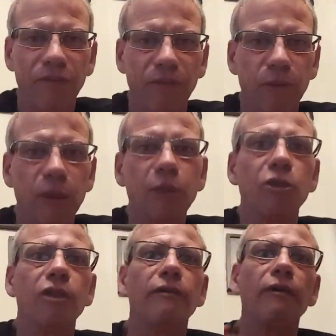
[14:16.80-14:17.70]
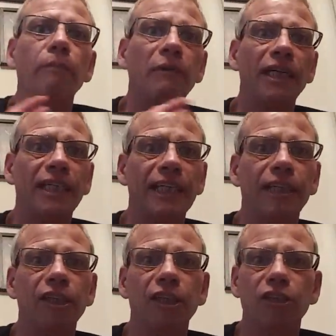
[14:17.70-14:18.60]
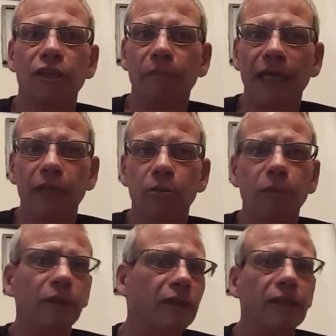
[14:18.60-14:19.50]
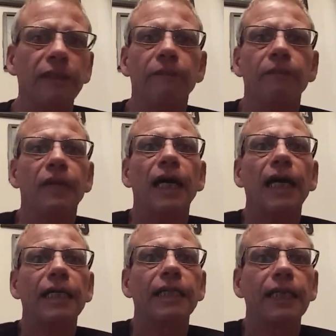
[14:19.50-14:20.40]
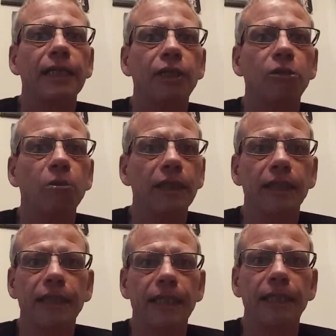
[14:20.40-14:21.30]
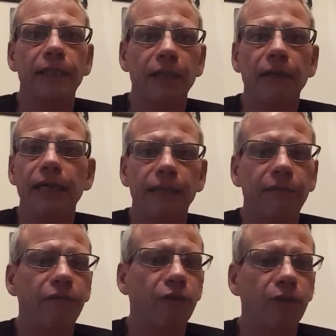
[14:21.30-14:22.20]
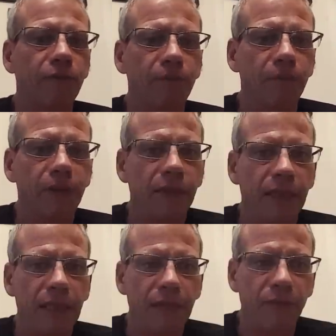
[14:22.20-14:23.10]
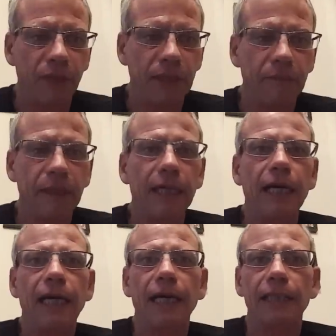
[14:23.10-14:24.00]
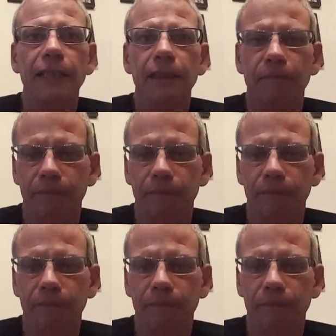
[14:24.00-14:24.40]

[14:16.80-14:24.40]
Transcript: from the world. A big thank you goes to the Pack Swappers. And thank you once again, Johan, for inviting me. And